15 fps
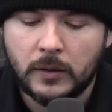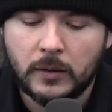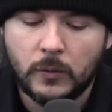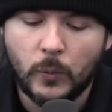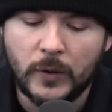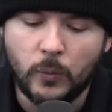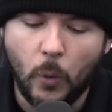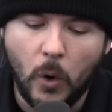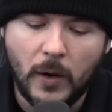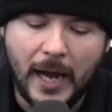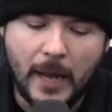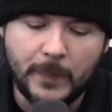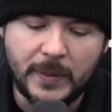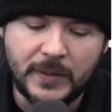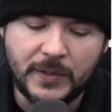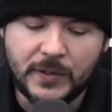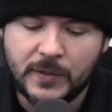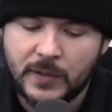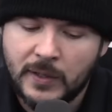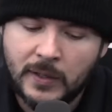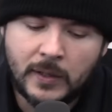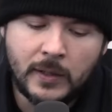When war happens,
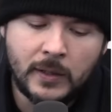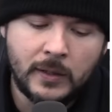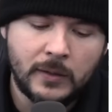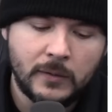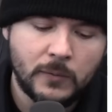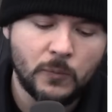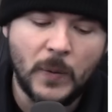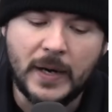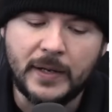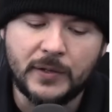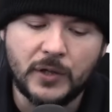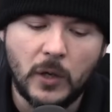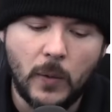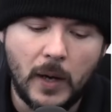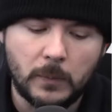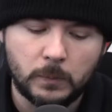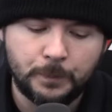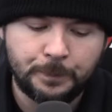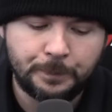ratings go up.